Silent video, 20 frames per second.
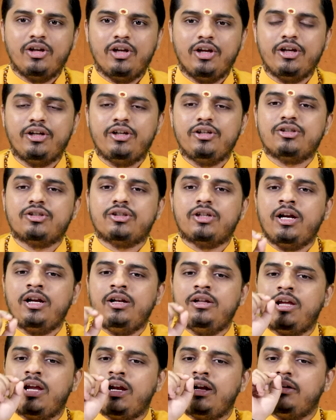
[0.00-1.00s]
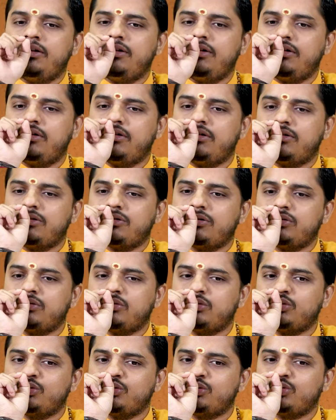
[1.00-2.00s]
It is said that
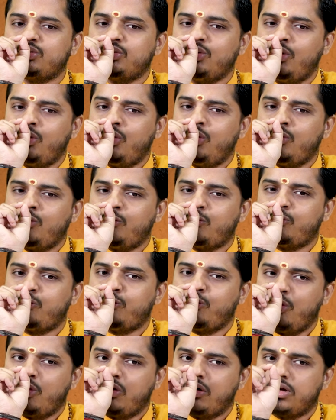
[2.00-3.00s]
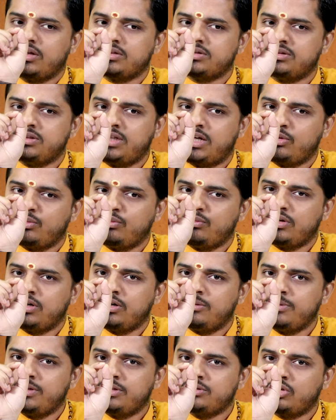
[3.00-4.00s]
so focused that
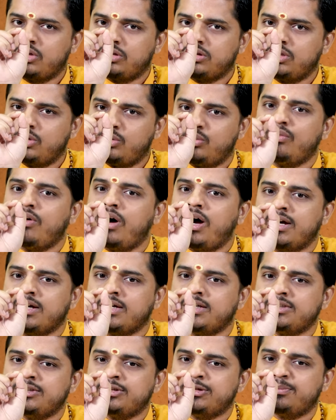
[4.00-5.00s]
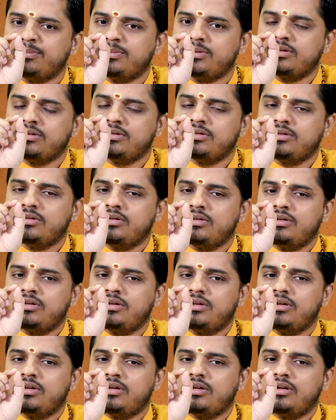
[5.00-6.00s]
worm is on the wasp,
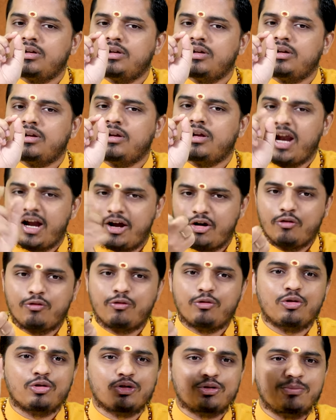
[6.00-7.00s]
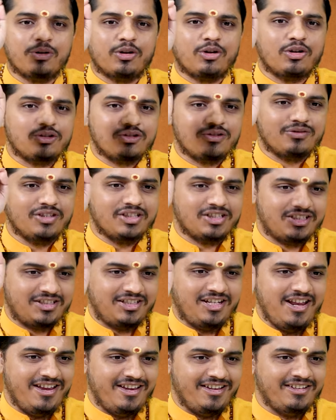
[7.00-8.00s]
and of course because of the
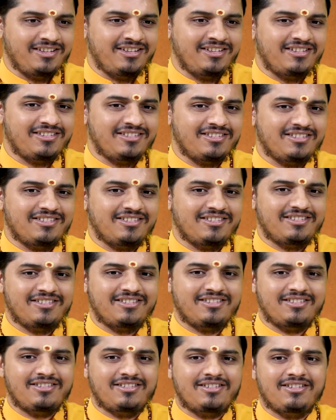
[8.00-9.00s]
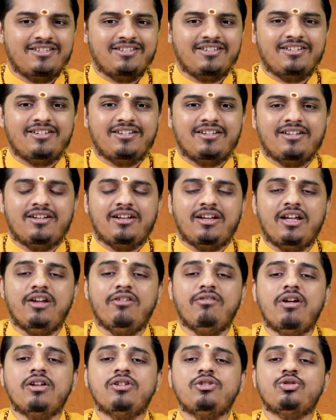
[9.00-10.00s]
sting,
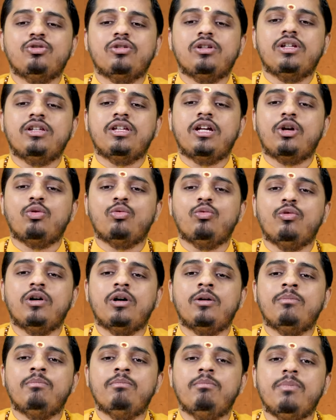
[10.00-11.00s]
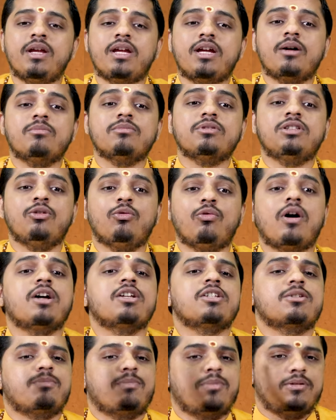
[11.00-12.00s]
eventually that worm becomes the
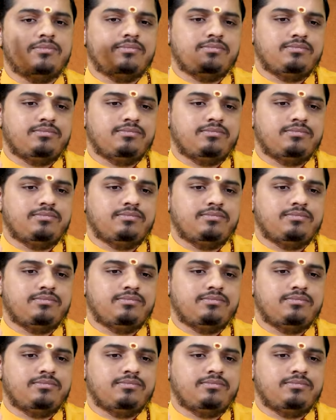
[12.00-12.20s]
wasp.